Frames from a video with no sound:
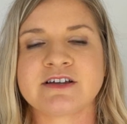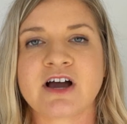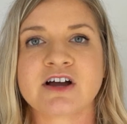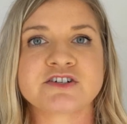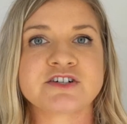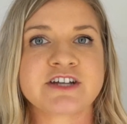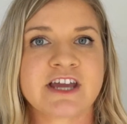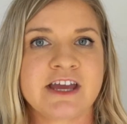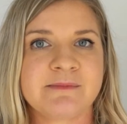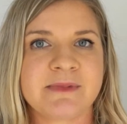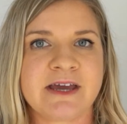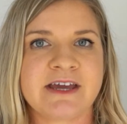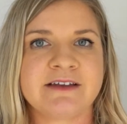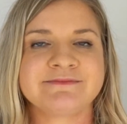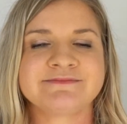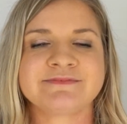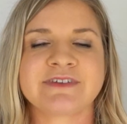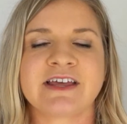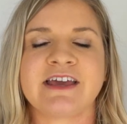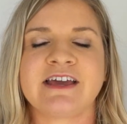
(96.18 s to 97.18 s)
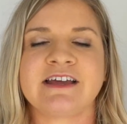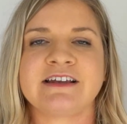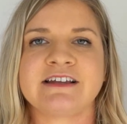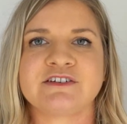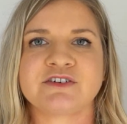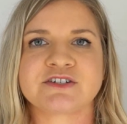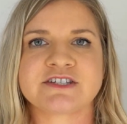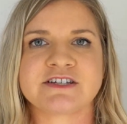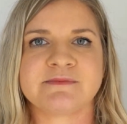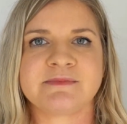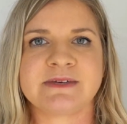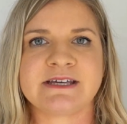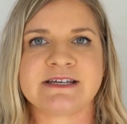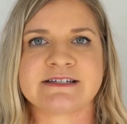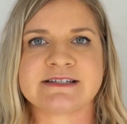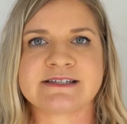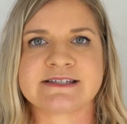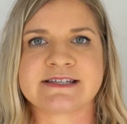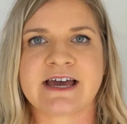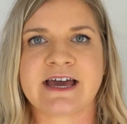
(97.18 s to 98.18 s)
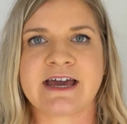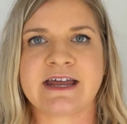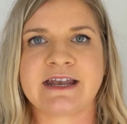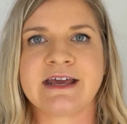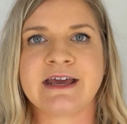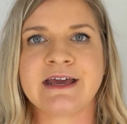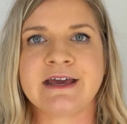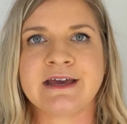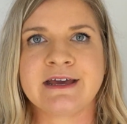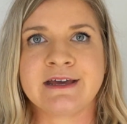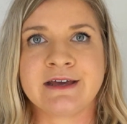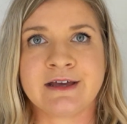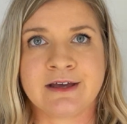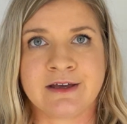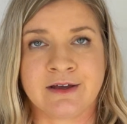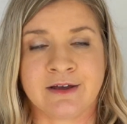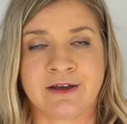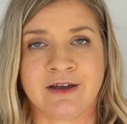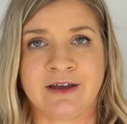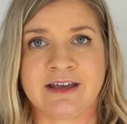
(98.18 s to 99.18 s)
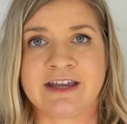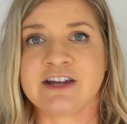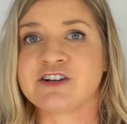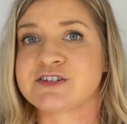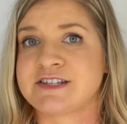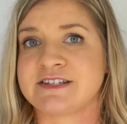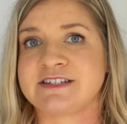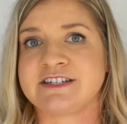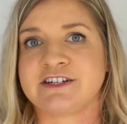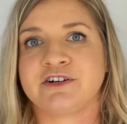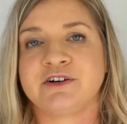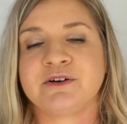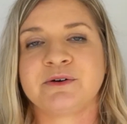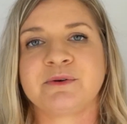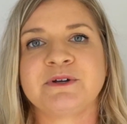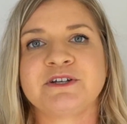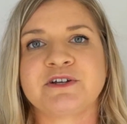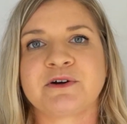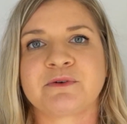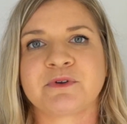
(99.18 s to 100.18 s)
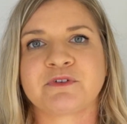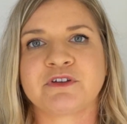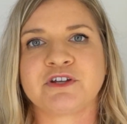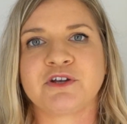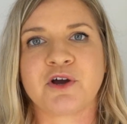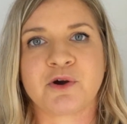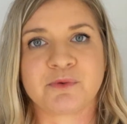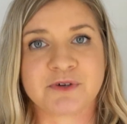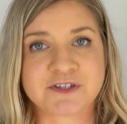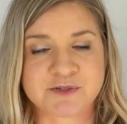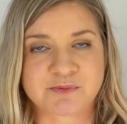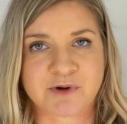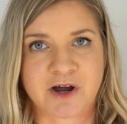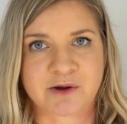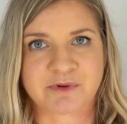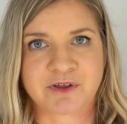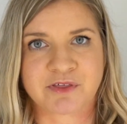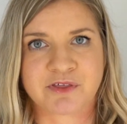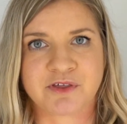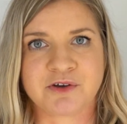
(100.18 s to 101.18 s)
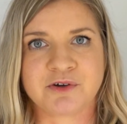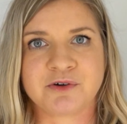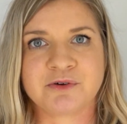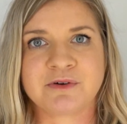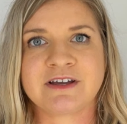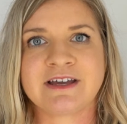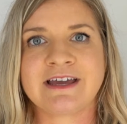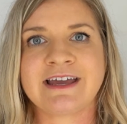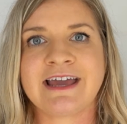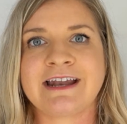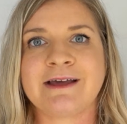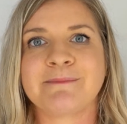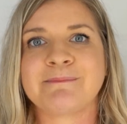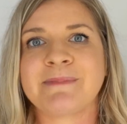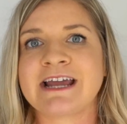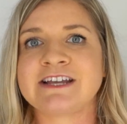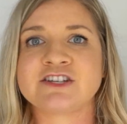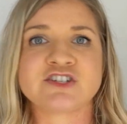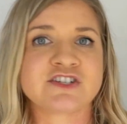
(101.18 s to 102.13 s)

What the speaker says: doctor came in and he looked at me and said, "Here's the deal, we don't really know what's wrong with you, and it might